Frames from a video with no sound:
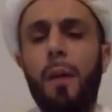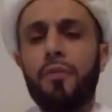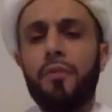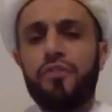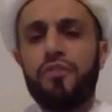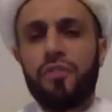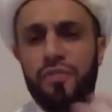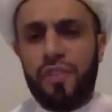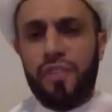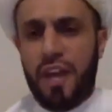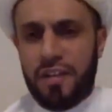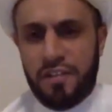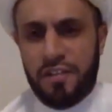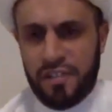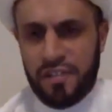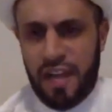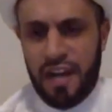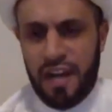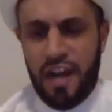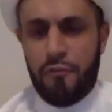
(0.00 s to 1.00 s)
Abu Sufyan
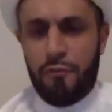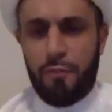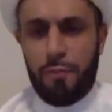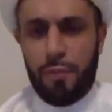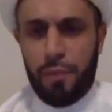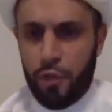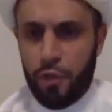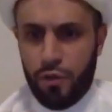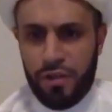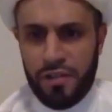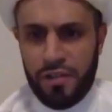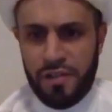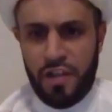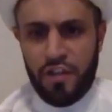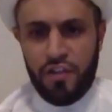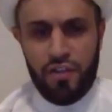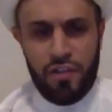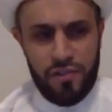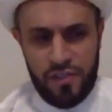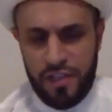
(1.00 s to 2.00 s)
does not have pure
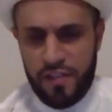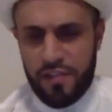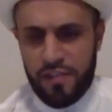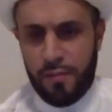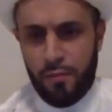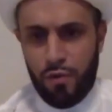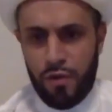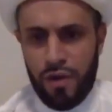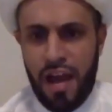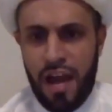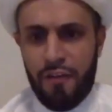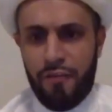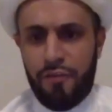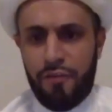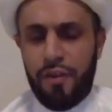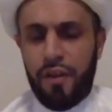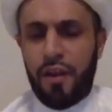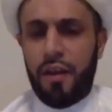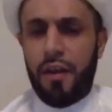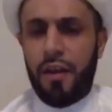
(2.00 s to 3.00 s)
intentions. He's a
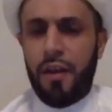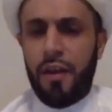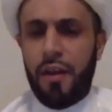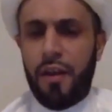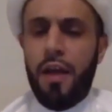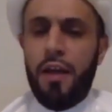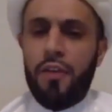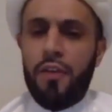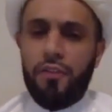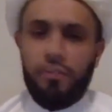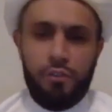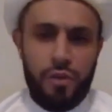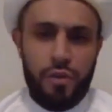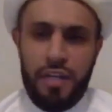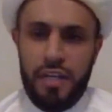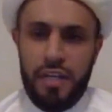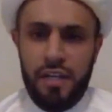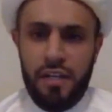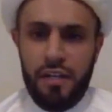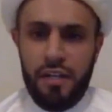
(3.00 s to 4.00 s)
munafiq. So
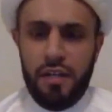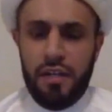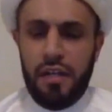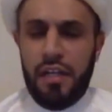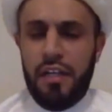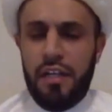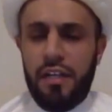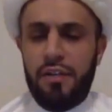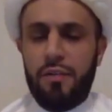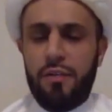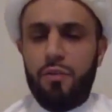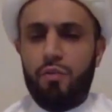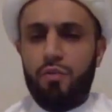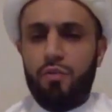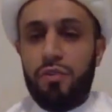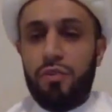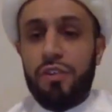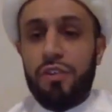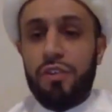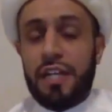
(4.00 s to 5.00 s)
he
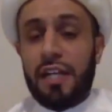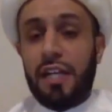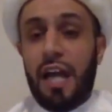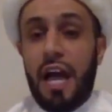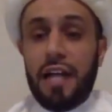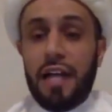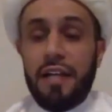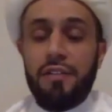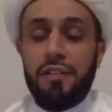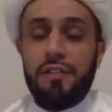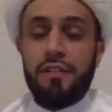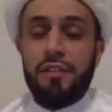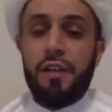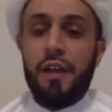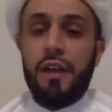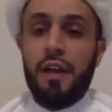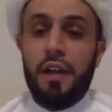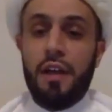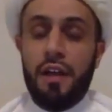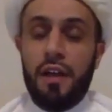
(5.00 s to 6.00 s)
declined
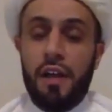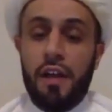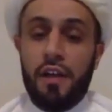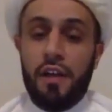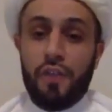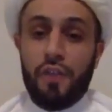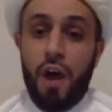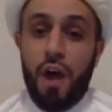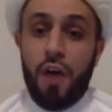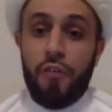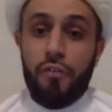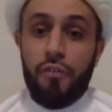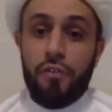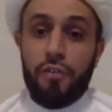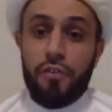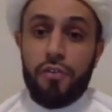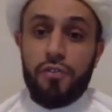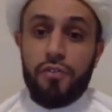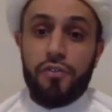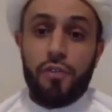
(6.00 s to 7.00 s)
his
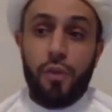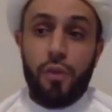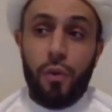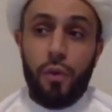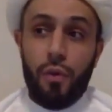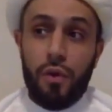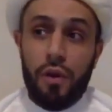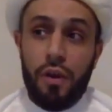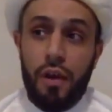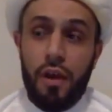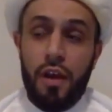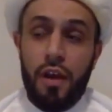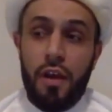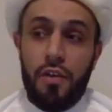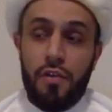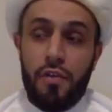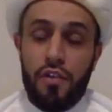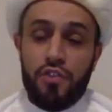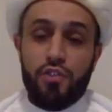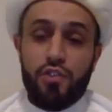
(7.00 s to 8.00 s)
offer. So
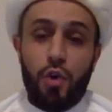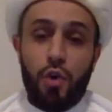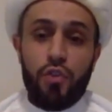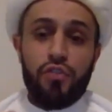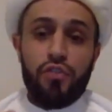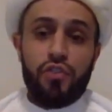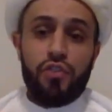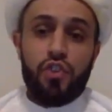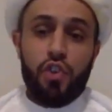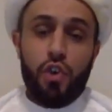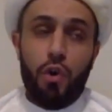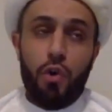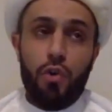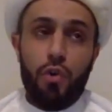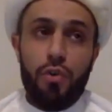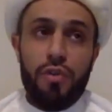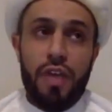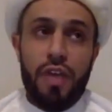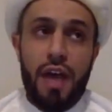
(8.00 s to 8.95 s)
this goes to show